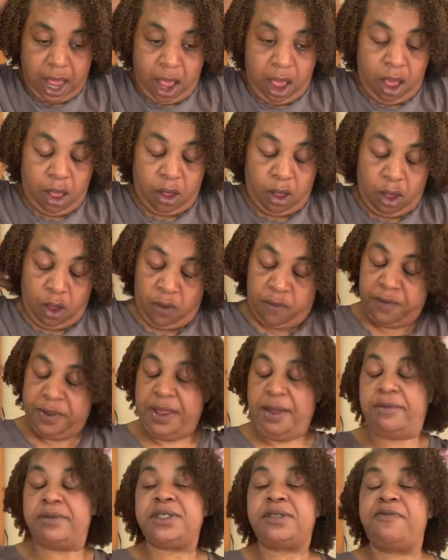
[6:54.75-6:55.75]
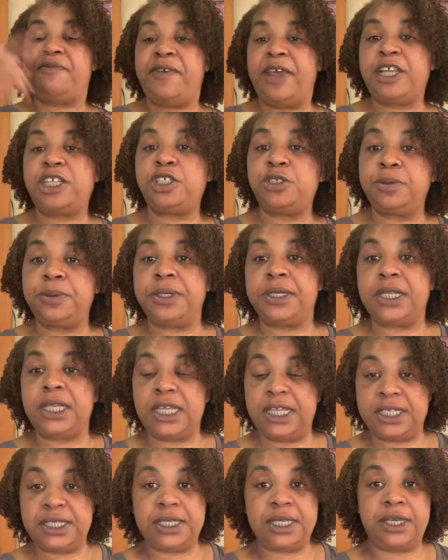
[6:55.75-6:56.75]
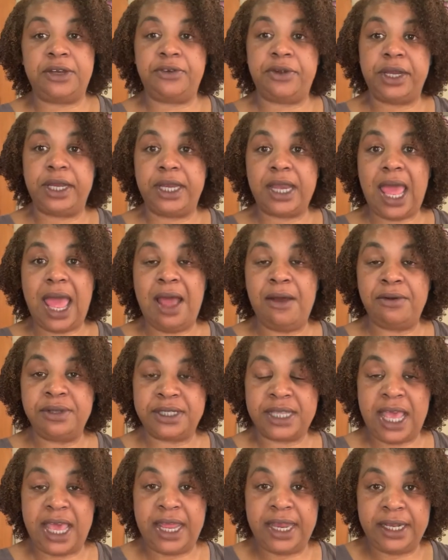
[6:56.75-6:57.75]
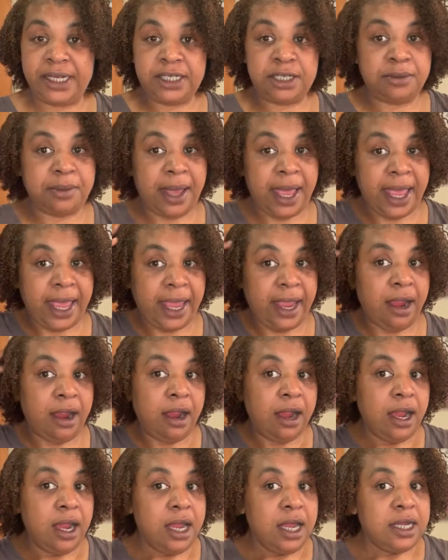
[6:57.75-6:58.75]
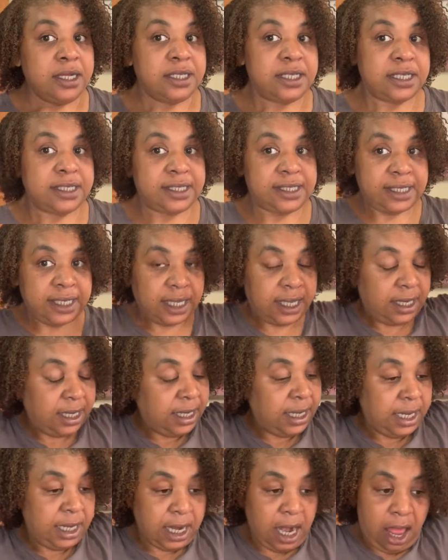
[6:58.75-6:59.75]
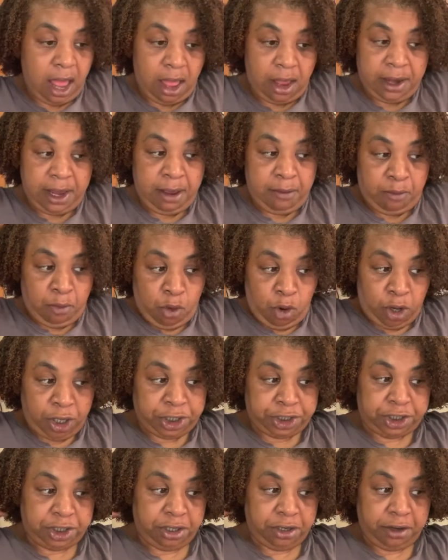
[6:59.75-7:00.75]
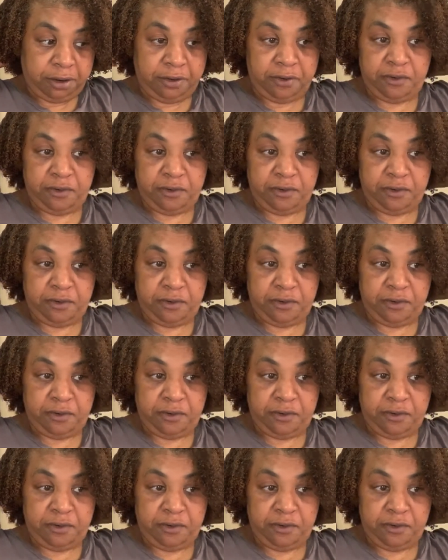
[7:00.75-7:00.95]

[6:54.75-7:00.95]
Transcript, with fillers: Oh, oh that was vegetable glycerin I was adding to my hair to seal in all that moisture